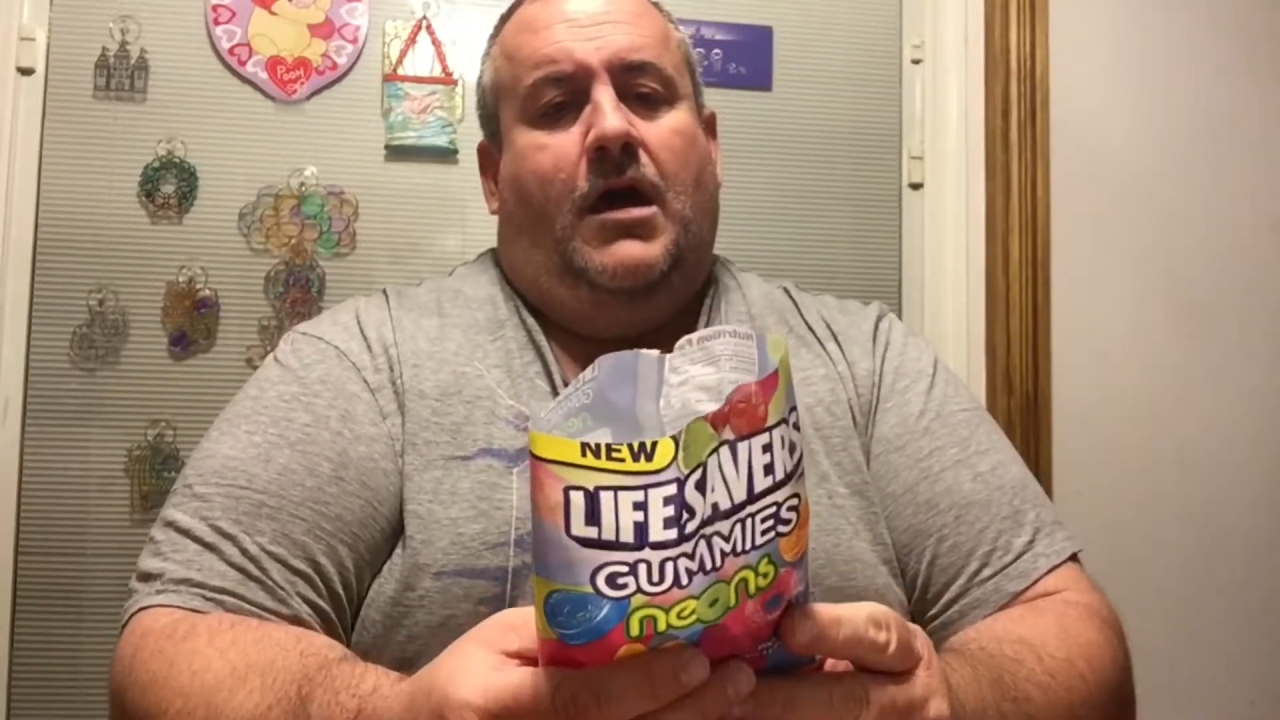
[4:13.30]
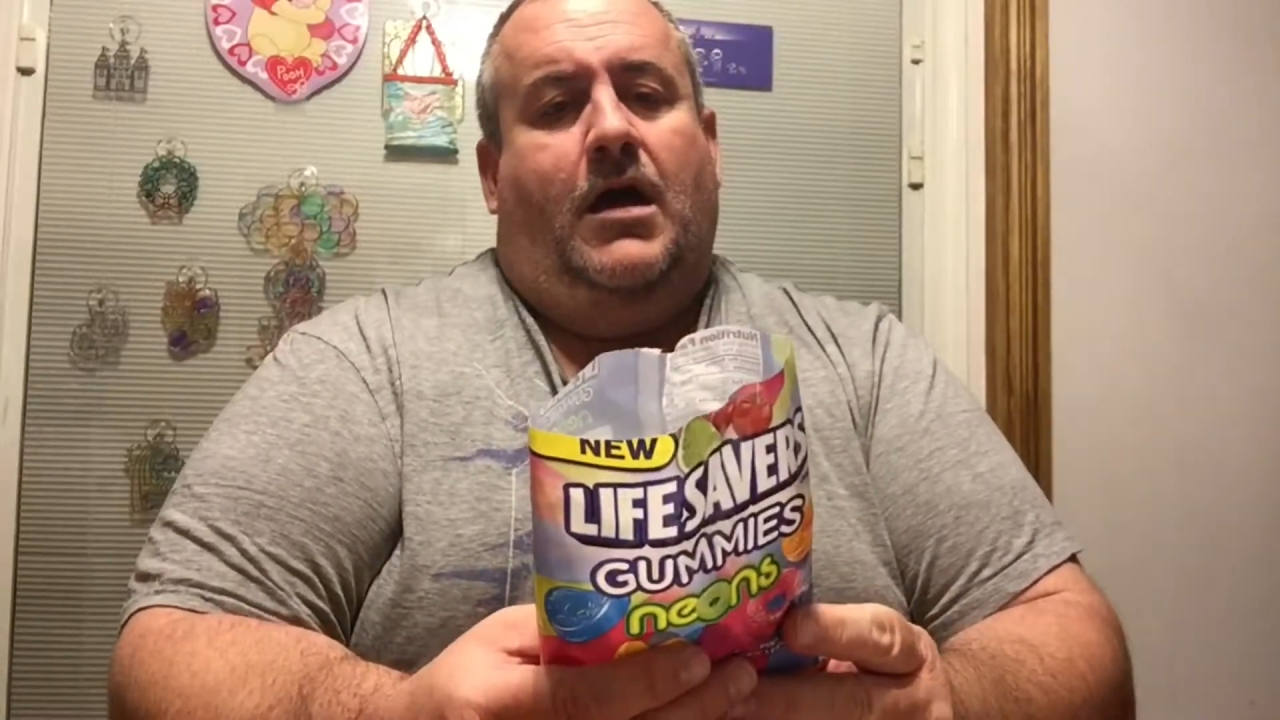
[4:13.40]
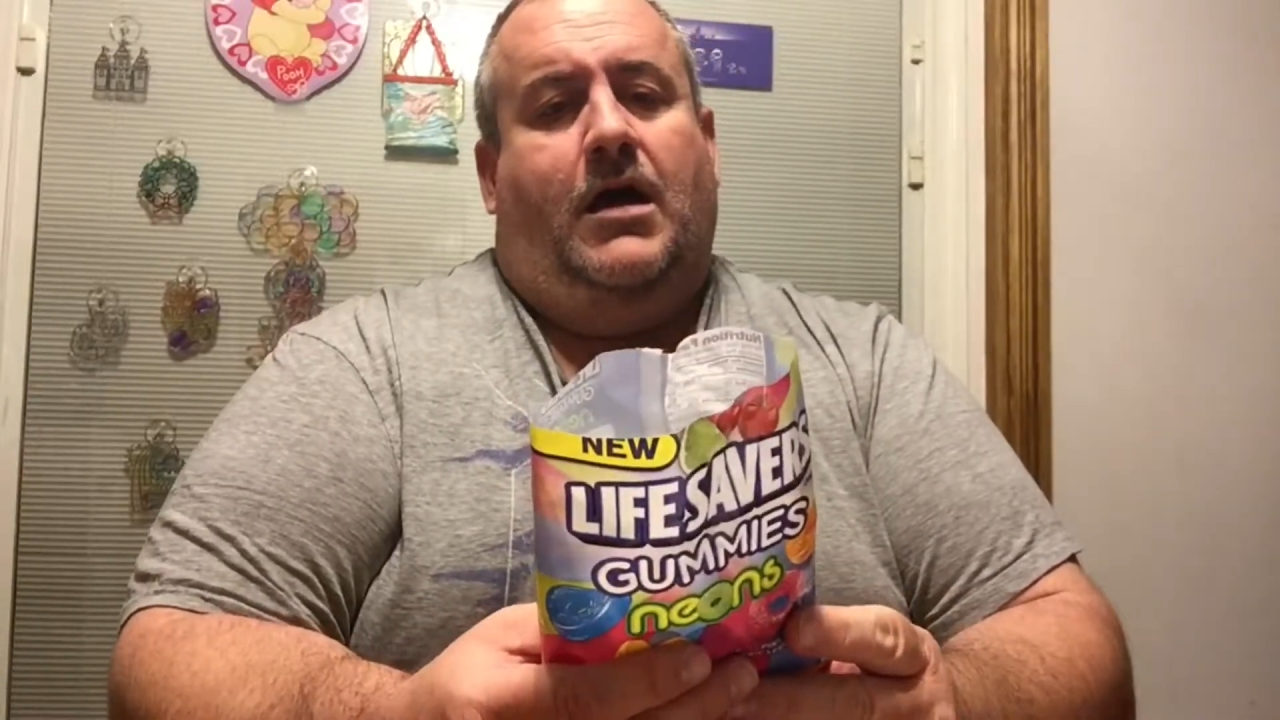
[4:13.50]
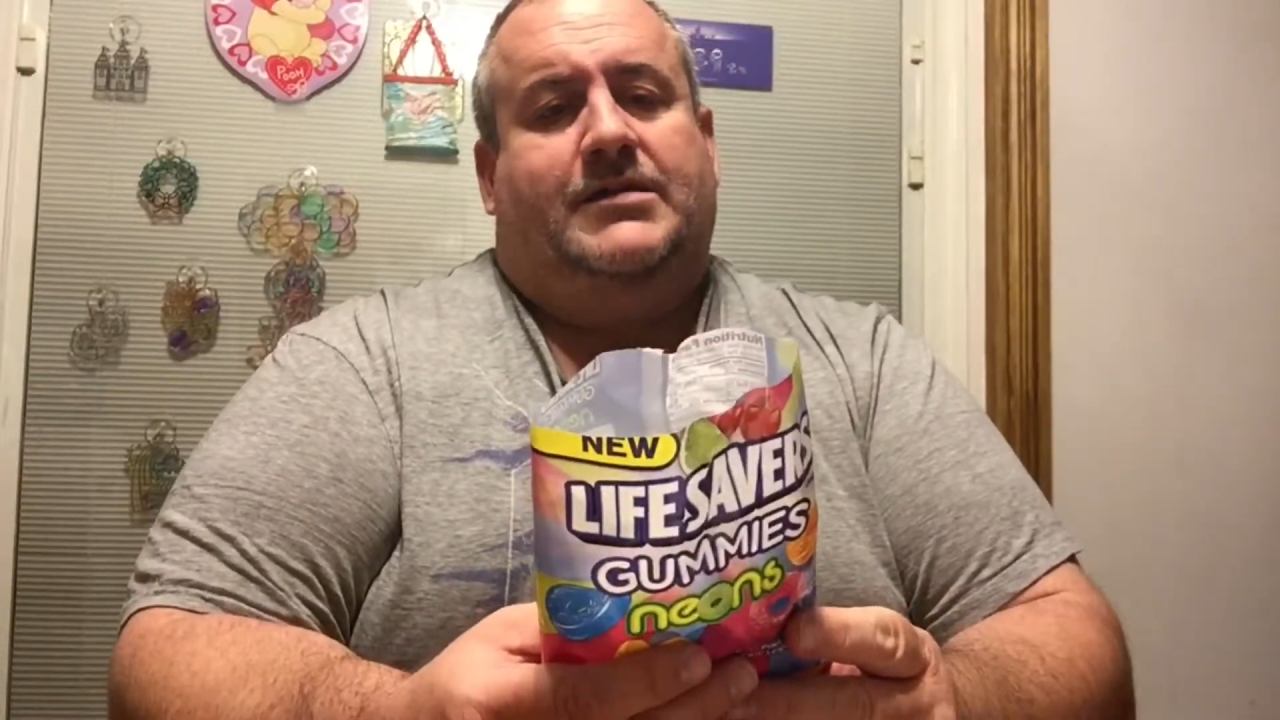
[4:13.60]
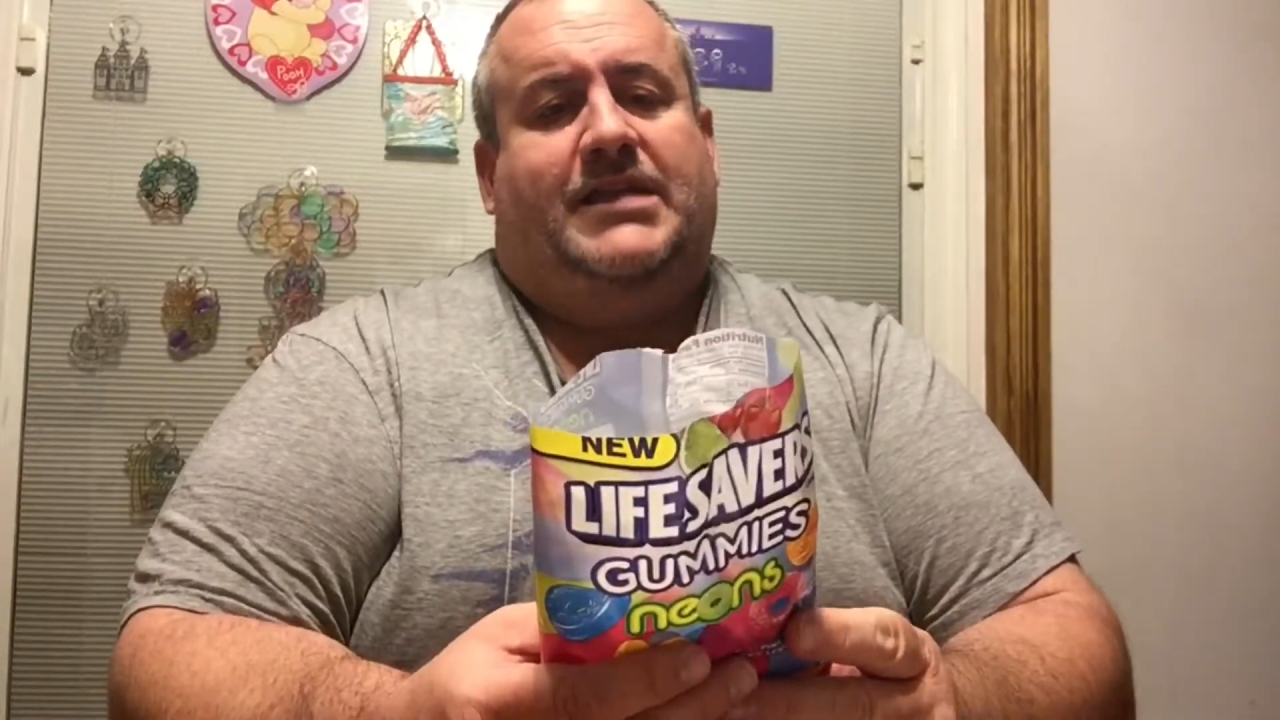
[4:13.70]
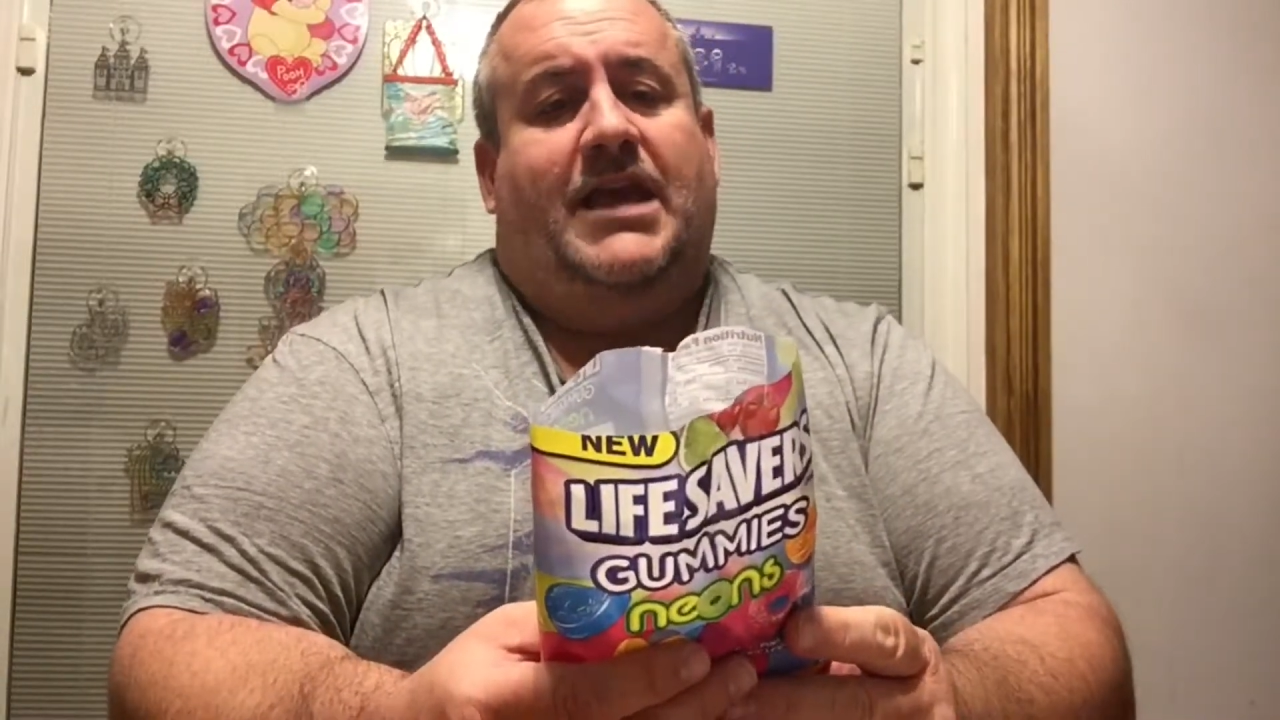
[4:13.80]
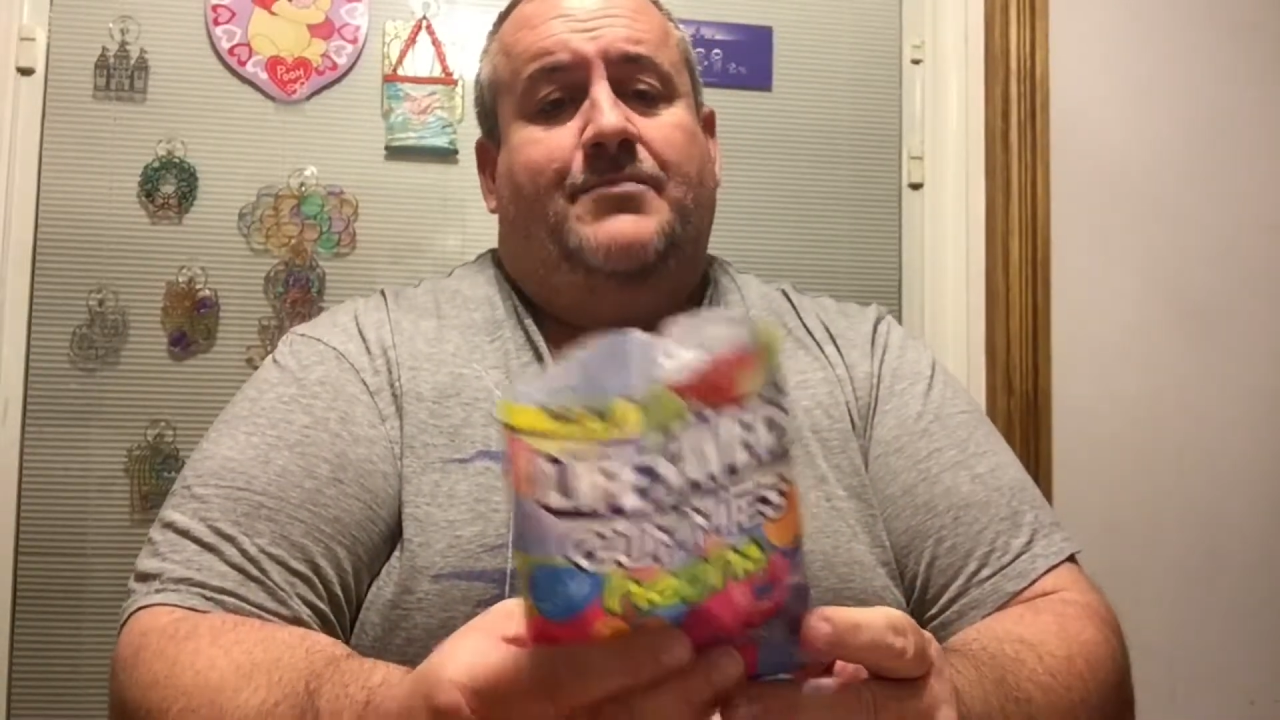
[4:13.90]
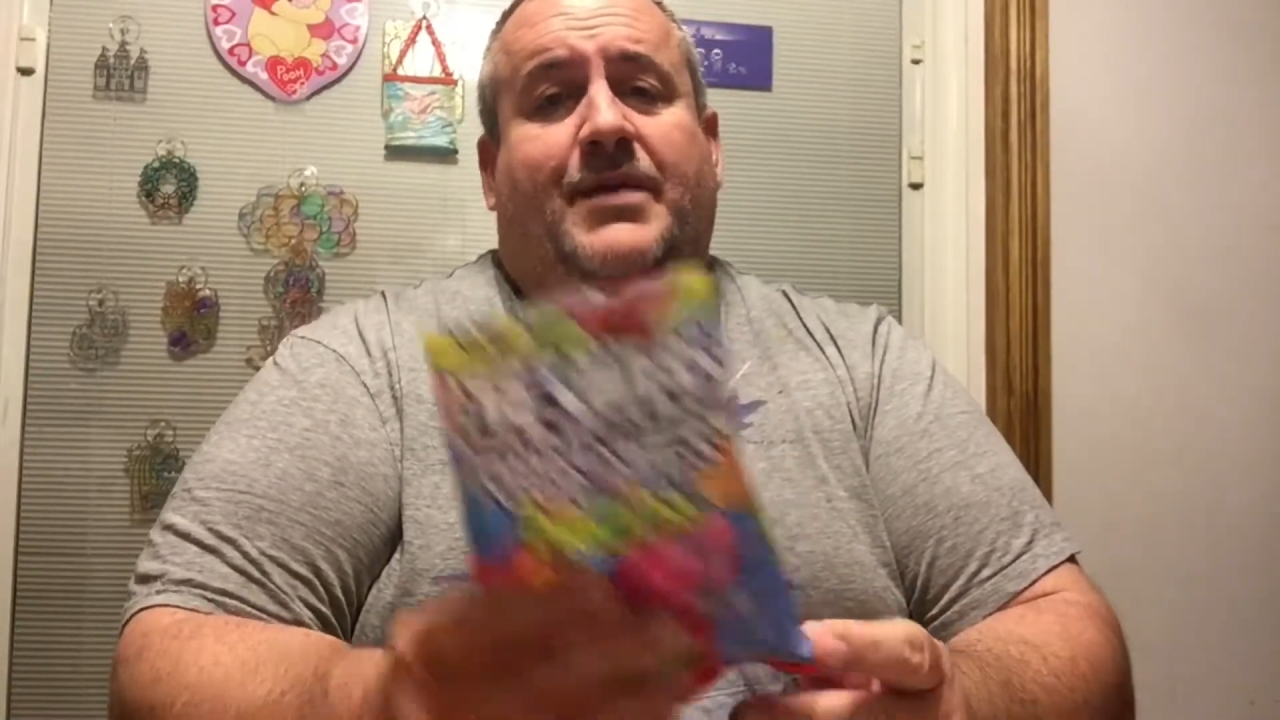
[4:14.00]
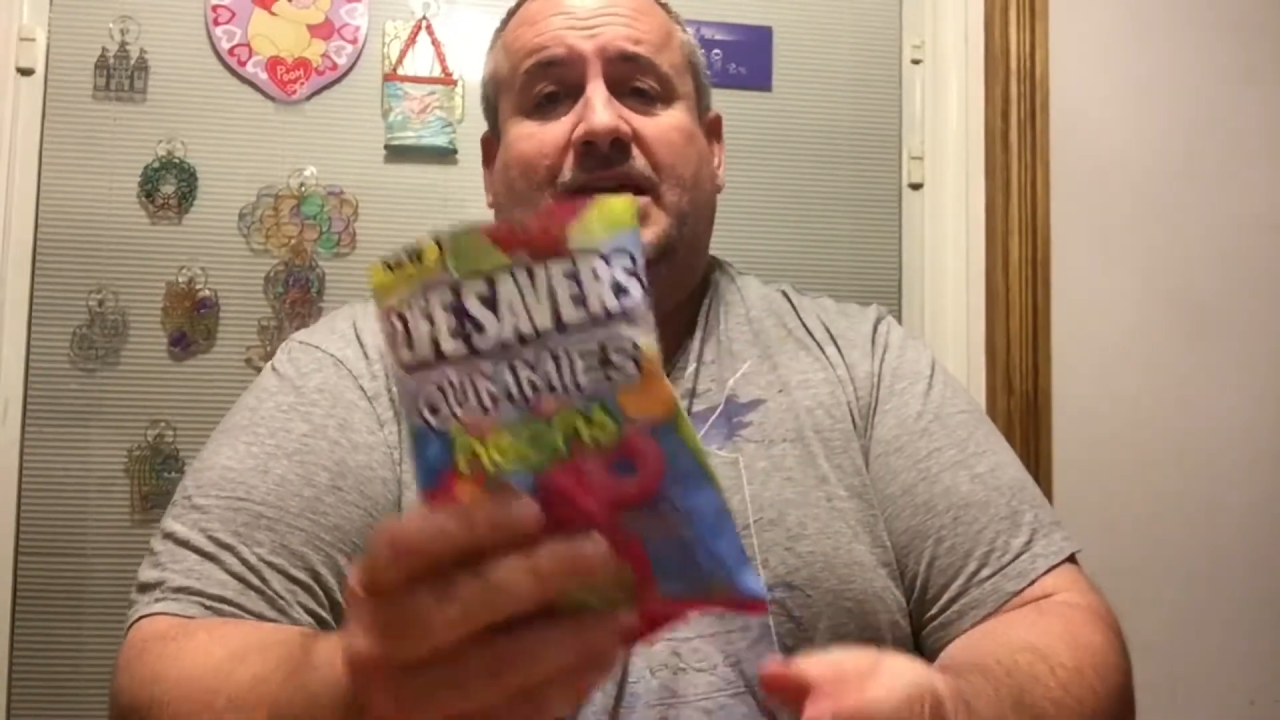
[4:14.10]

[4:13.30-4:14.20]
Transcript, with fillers: Uh, 10